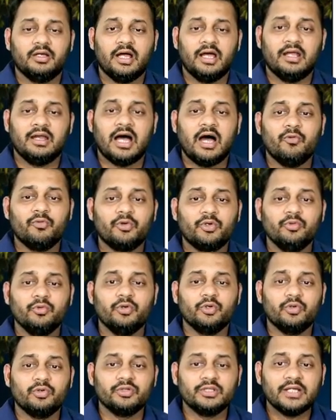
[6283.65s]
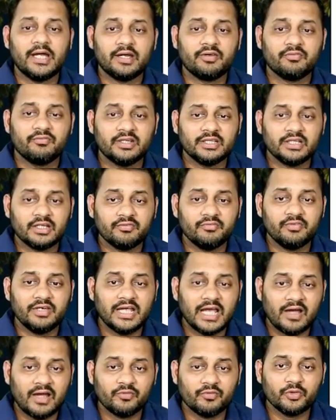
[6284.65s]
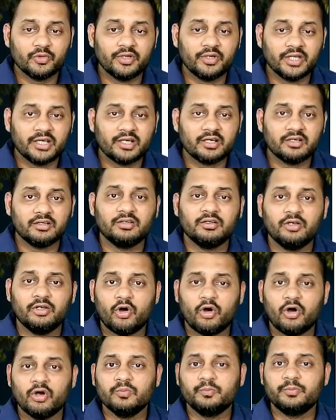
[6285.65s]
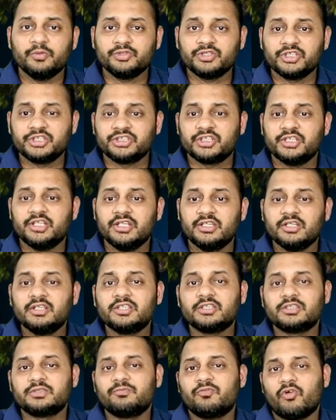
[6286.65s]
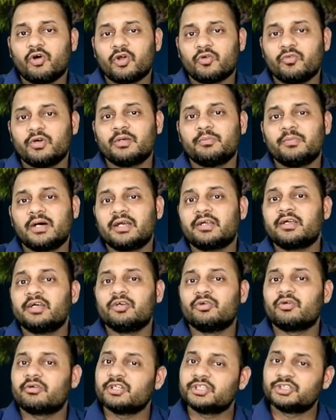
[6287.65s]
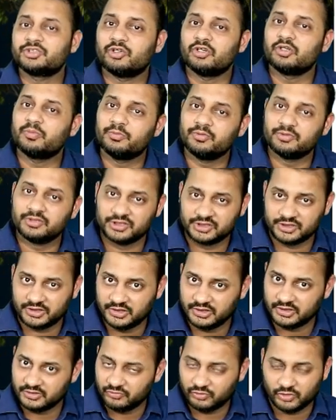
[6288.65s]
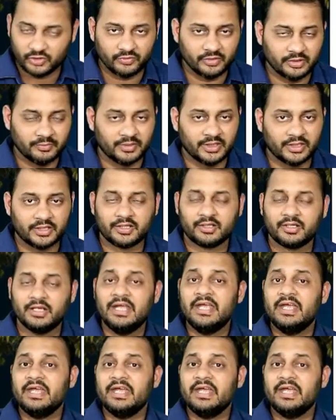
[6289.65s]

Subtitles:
and how to know that whether we have to take long position in the forward market or the short position in the forward market?